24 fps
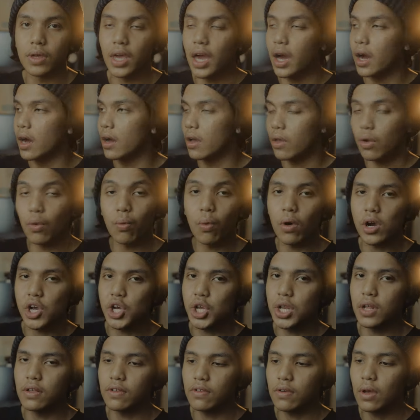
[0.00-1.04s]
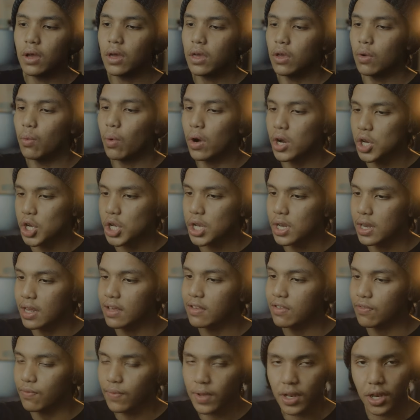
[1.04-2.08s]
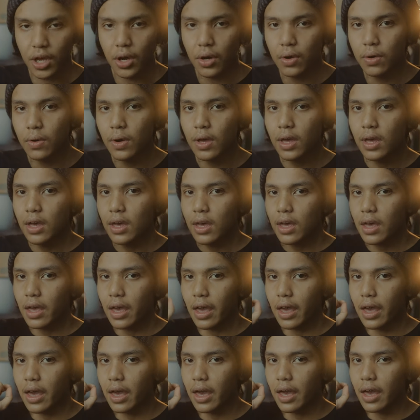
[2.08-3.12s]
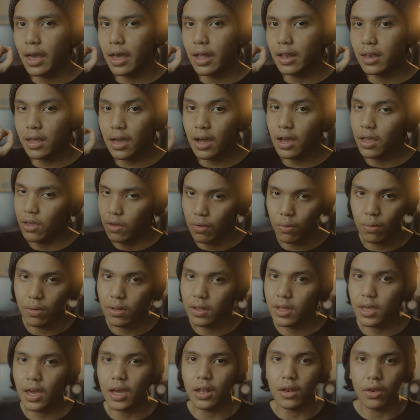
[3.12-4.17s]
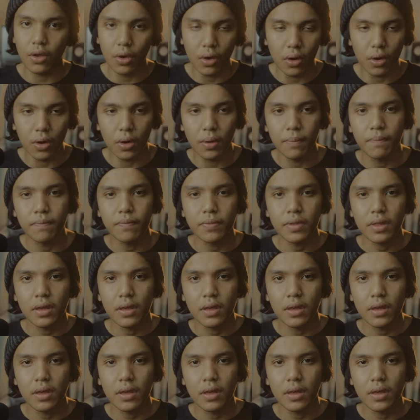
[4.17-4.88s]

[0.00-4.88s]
Yeah, you watch this video and yeah, you will get your